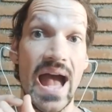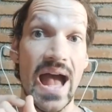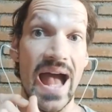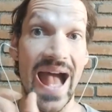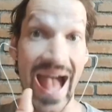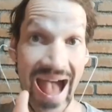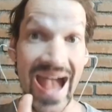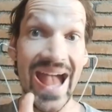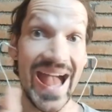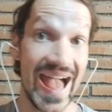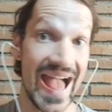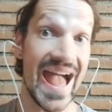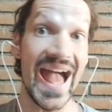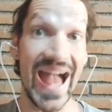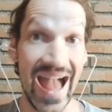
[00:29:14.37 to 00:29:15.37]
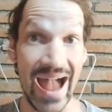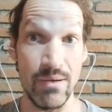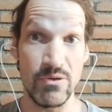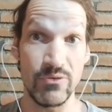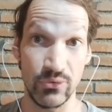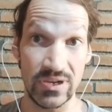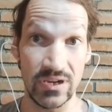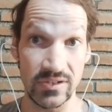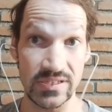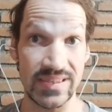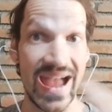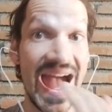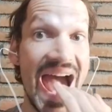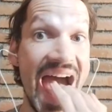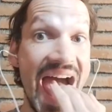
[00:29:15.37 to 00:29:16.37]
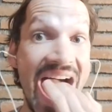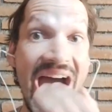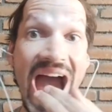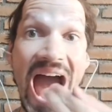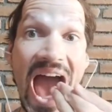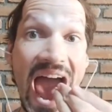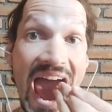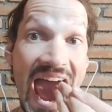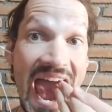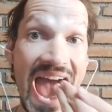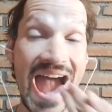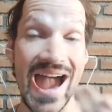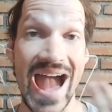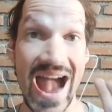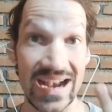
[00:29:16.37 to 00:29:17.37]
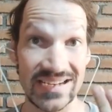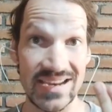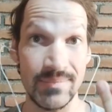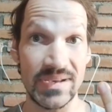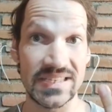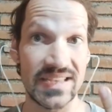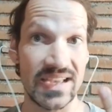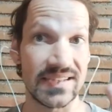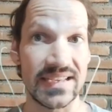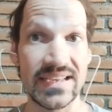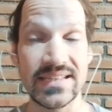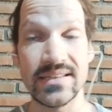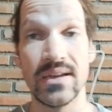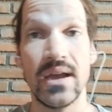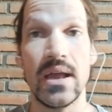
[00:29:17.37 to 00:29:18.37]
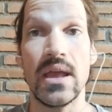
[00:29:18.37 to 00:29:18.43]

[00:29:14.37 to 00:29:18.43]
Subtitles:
We've already looked at that, academic studies.